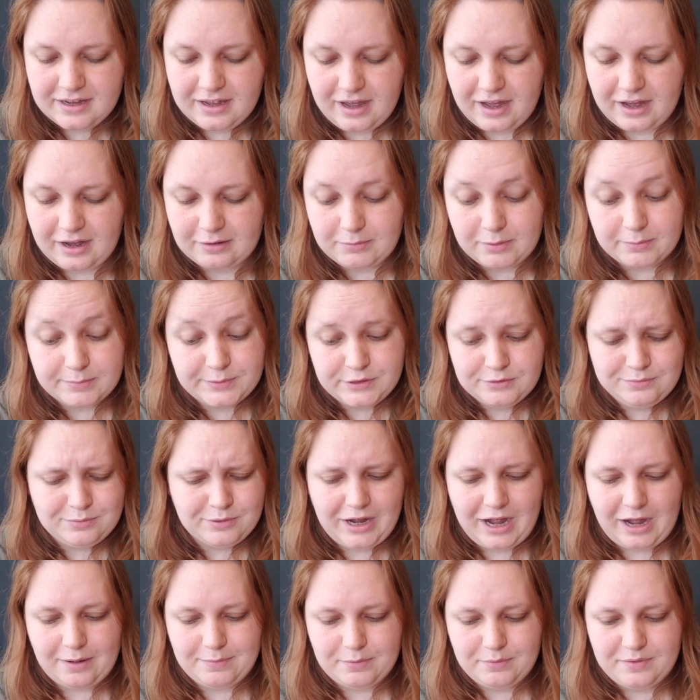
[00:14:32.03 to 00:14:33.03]
Um, I'm super
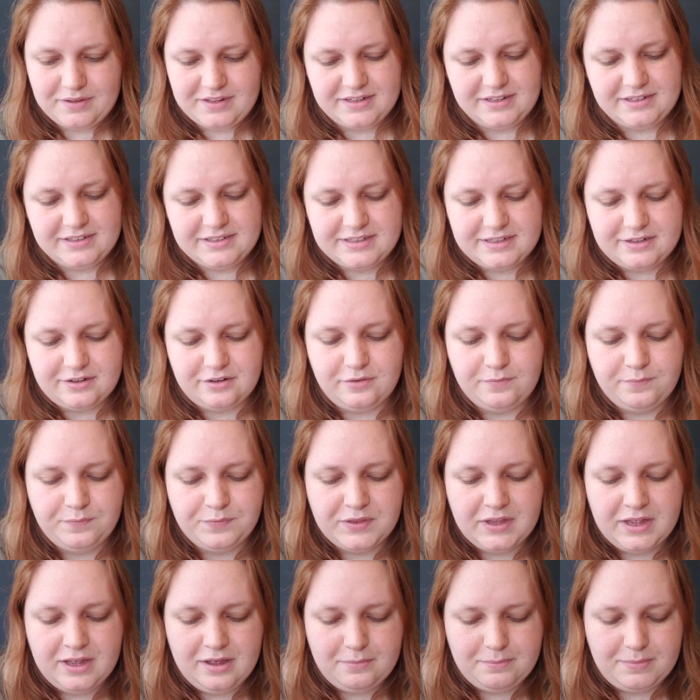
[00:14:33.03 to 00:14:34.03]
happy with it still
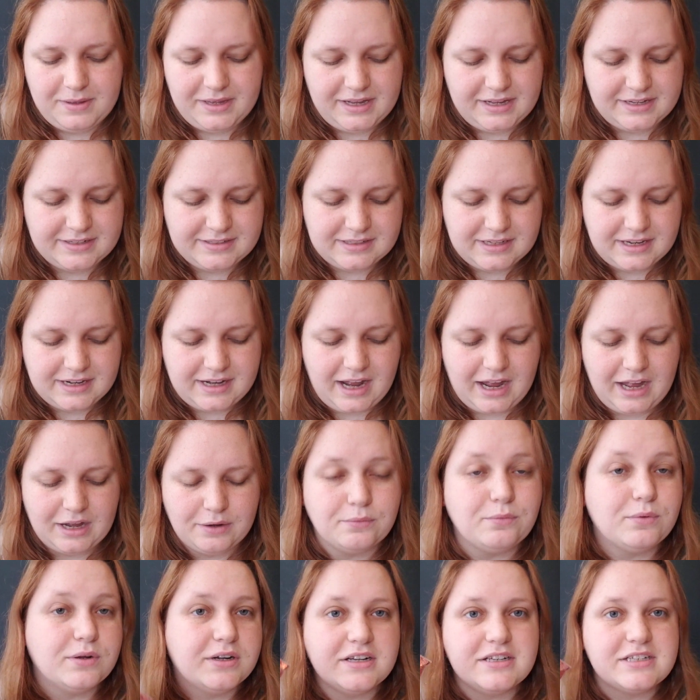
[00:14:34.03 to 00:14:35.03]
because like I
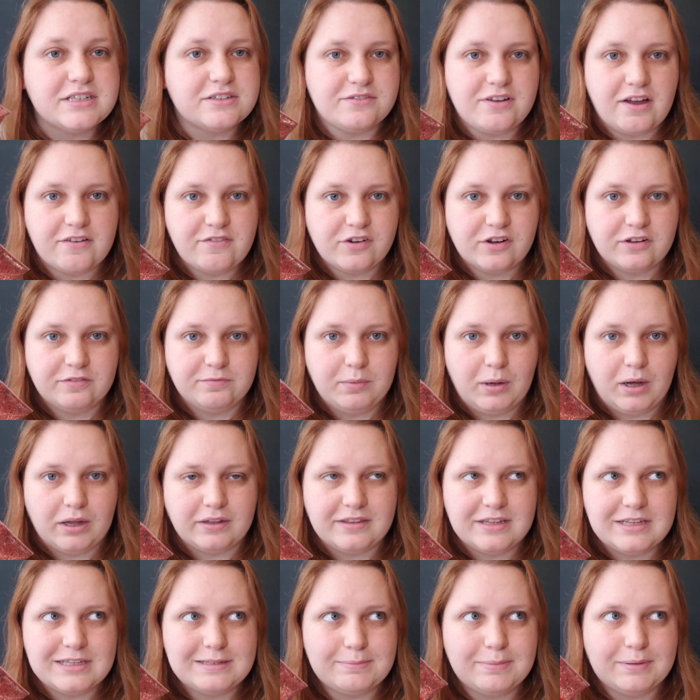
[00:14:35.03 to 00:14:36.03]
wouldn't have ever have
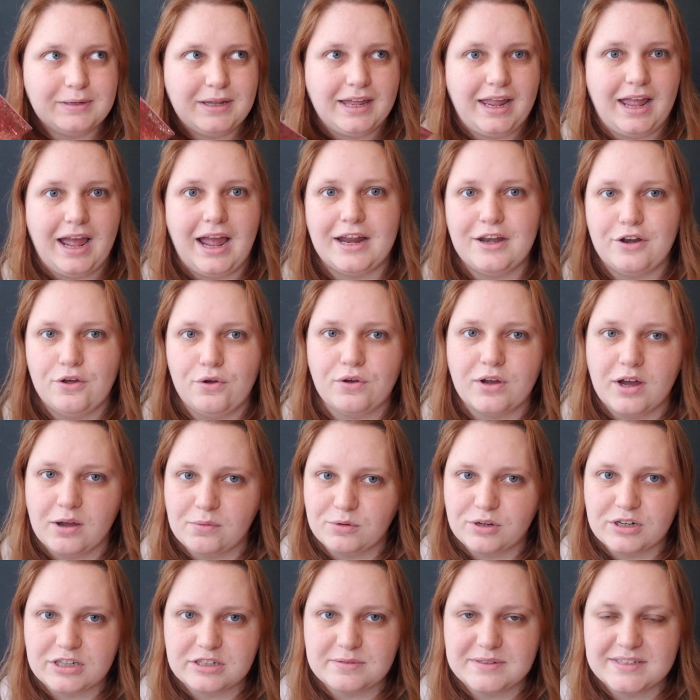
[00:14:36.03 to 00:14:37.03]
bought this, but like I know come
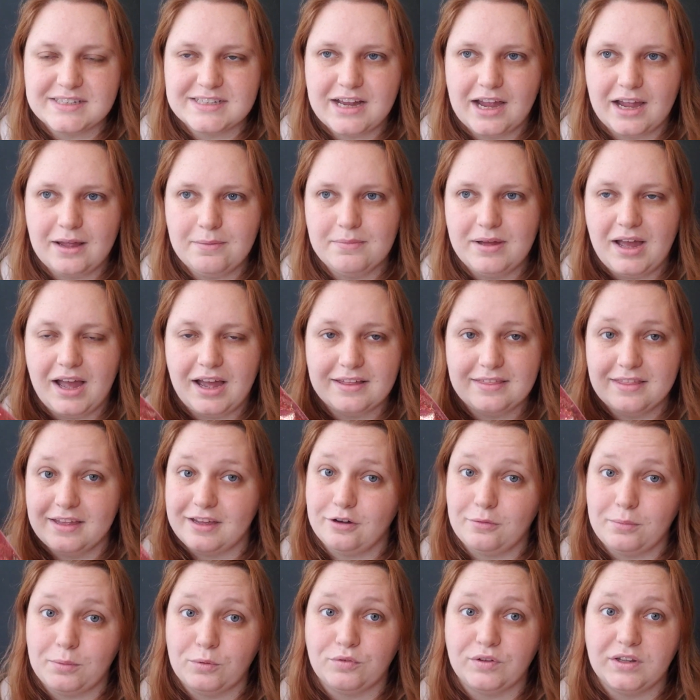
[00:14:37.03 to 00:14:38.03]
Christmas time, I think
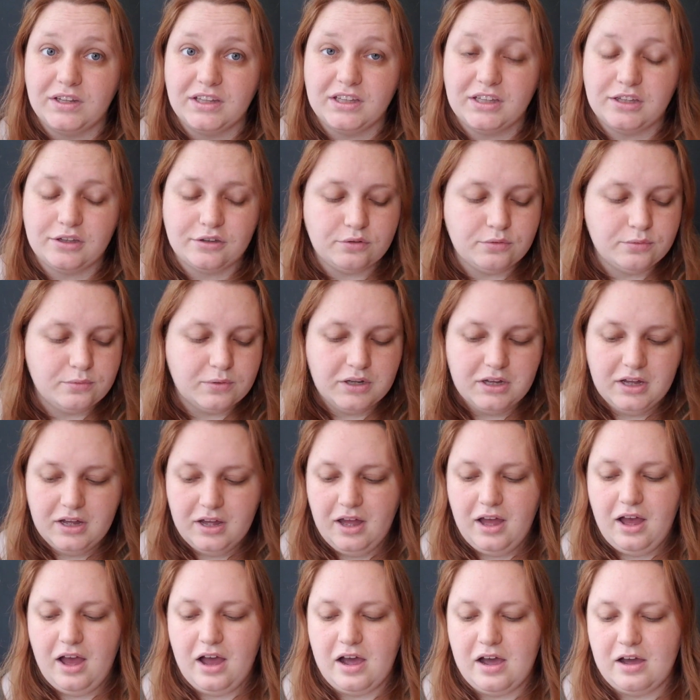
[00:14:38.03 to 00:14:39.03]
it'll be really cute.
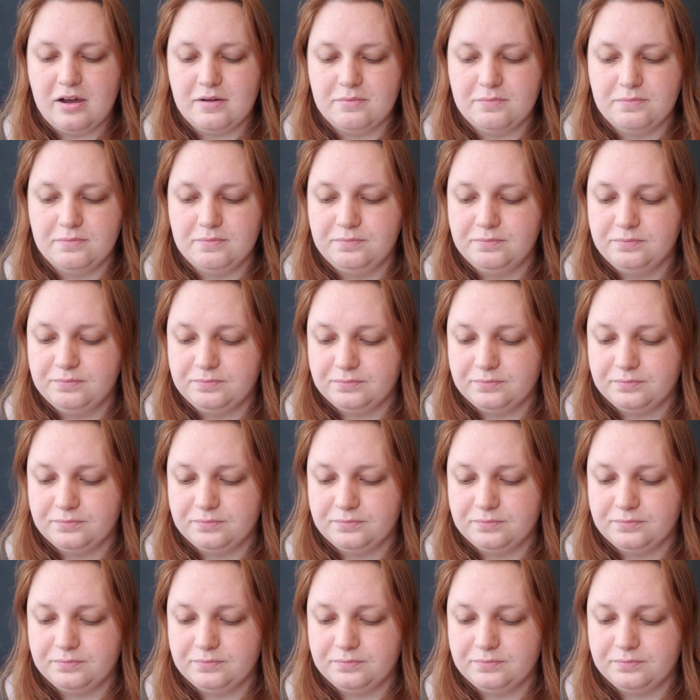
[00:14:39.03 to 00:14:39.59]
Um,